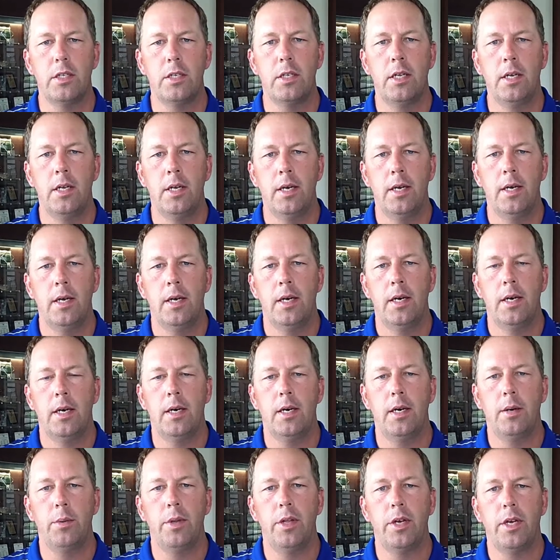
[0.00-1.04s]
And
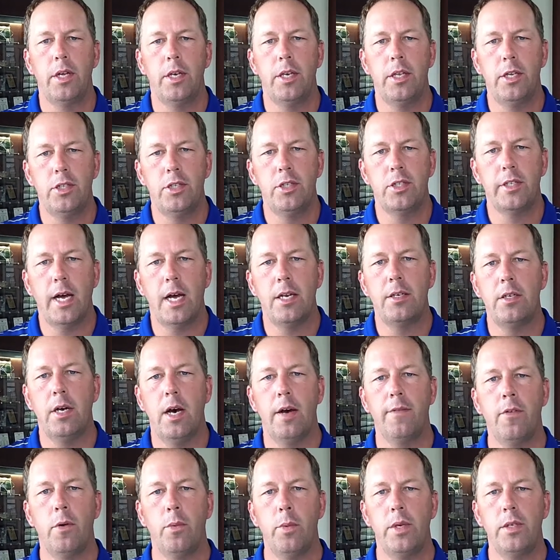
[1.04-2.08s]
when the conditions got
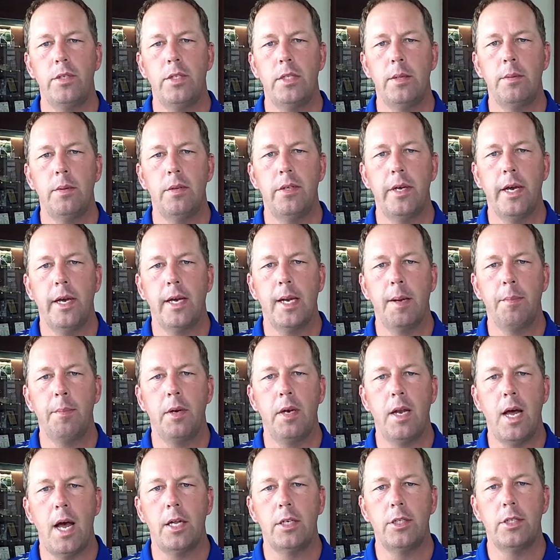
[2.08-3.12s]
tougher, we seemed to take it up a
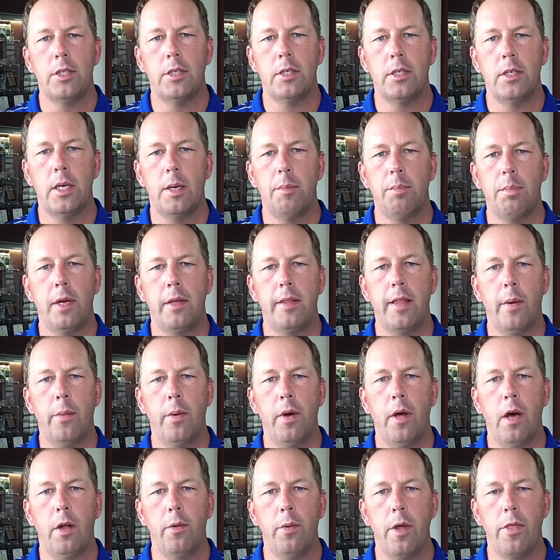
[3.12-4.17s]
notch and played that
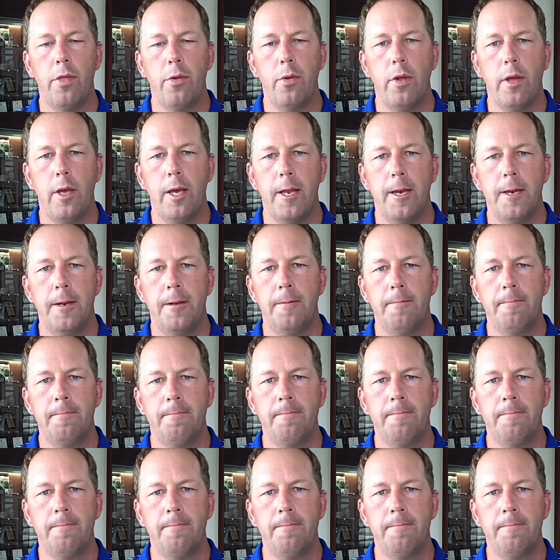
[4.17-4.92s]
way all the way through the end.